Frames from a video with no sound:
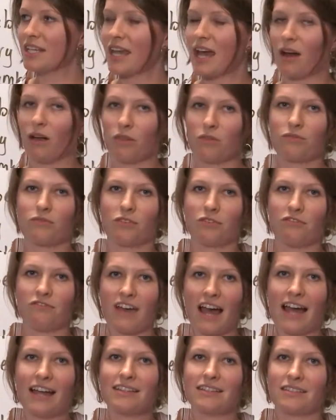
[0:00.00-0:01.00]
healthful
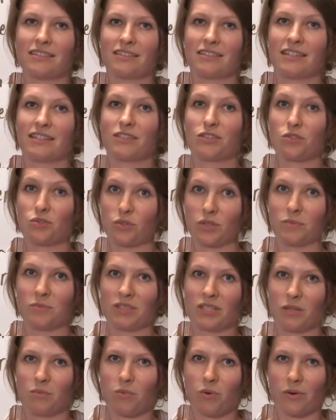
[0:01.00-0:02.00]
fats is
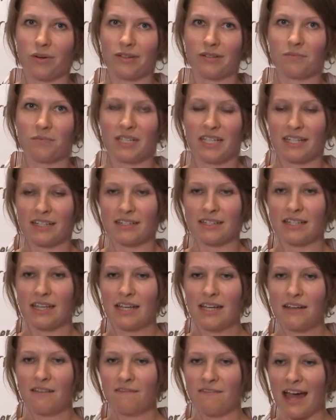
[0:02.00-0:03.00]
extremely important, because
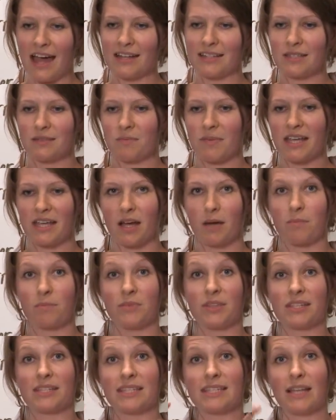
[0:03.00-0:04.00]
fats make
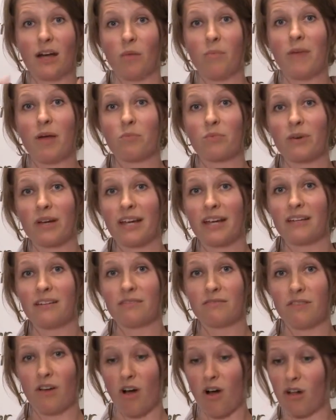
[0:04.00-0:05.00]
up the cell membrane
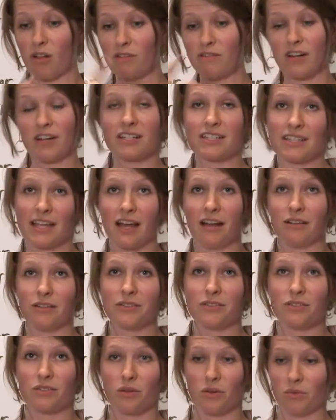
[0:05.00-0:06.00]
of all of our
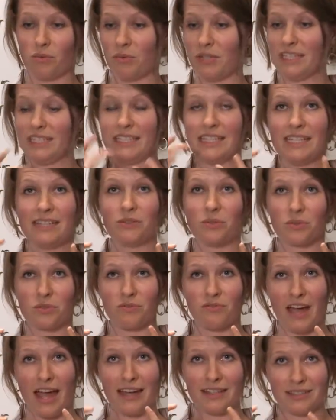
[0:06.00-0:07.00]
cells, so we need those
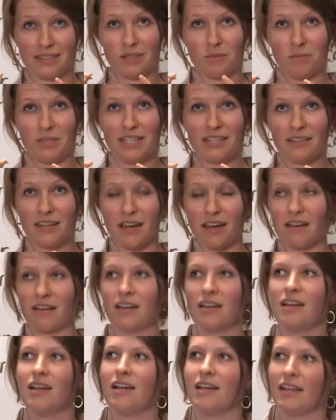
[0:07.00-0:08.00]
fats to be there.
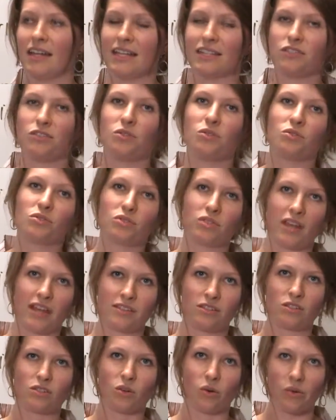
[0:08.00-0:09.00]
It's used
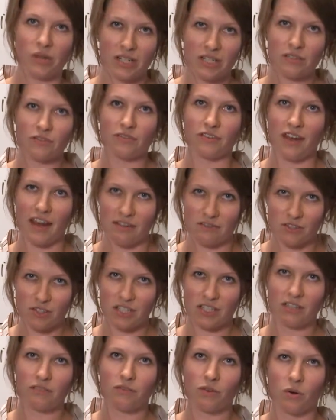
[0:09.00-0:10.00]
as storage for
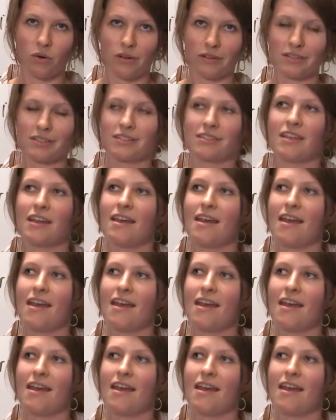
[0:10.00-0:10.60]
energy, of course.